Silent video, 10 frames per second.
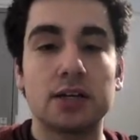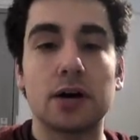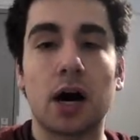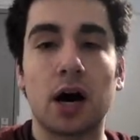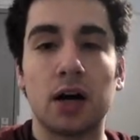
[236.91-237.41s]

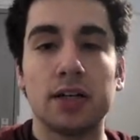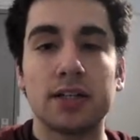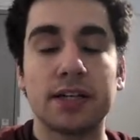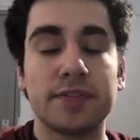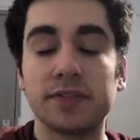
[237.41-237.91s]
uh,
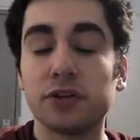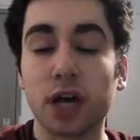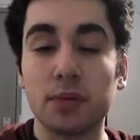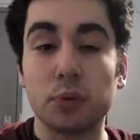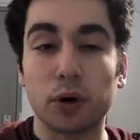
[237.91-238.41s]
even if you're
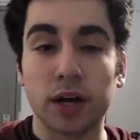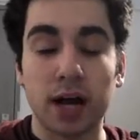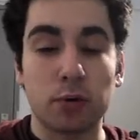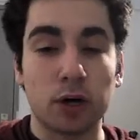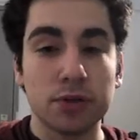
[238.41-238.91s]
not a boy, I
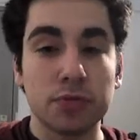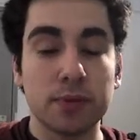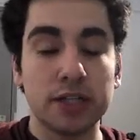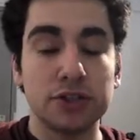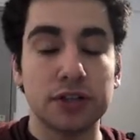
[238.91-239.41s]
want you to
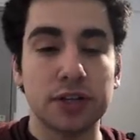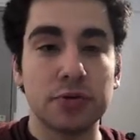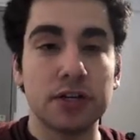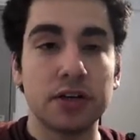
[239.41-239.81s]
make sure that you can